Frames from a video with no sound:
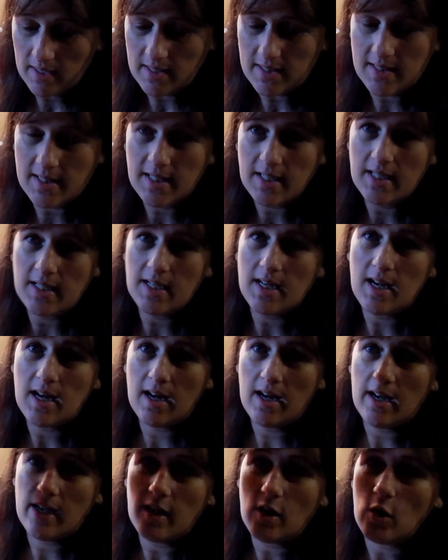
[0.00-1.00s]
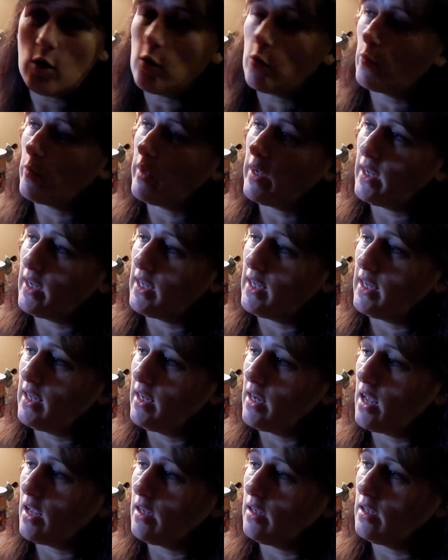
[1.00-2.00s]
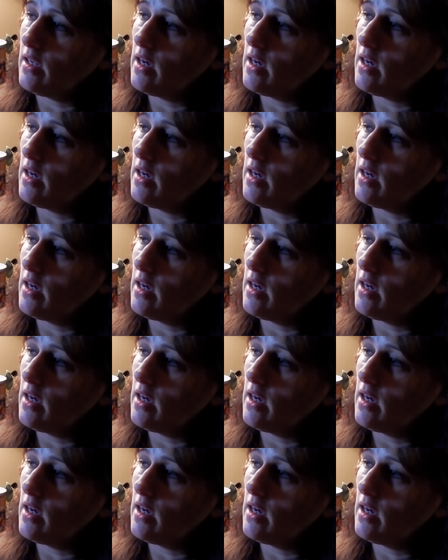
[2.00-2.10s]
my son and I are reading